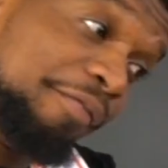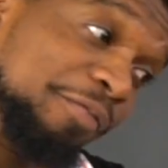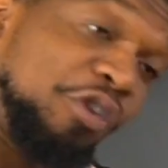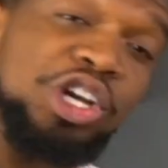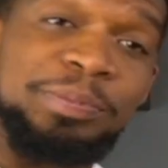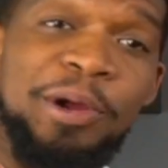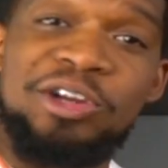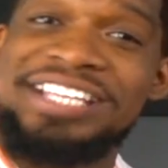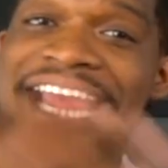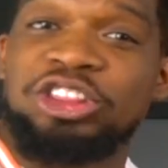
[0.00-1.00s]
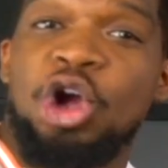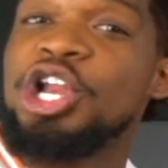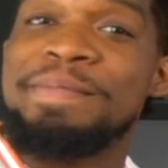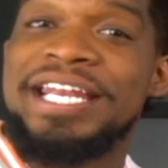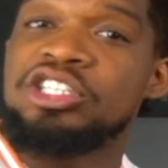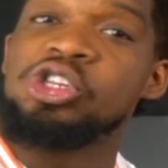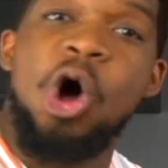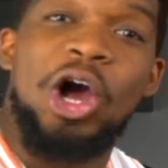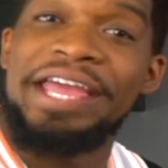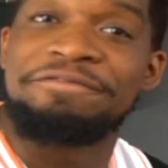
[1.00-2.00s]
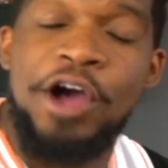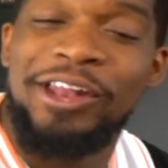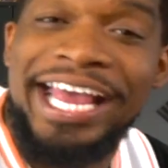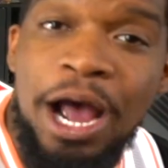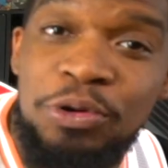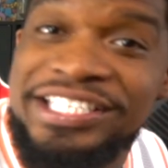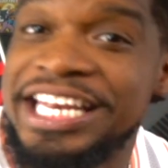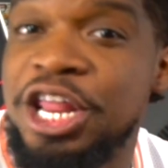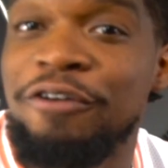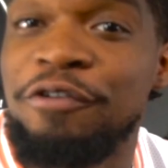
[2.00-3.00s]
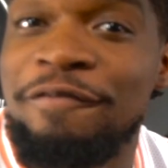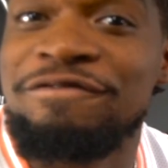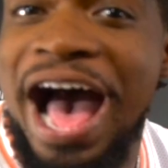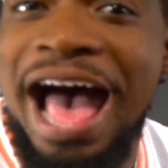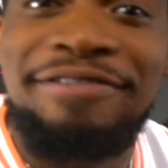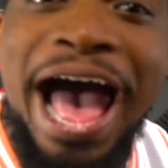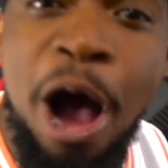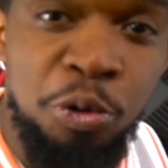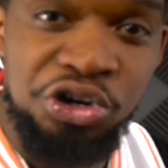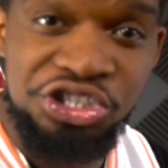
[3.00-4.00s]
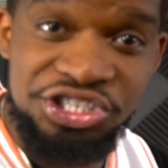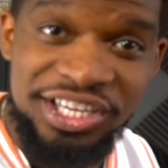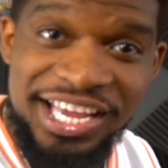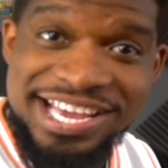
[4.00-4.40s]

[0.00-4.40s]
First period was like 30 minutes long. It felt like I was in there for 5 hours.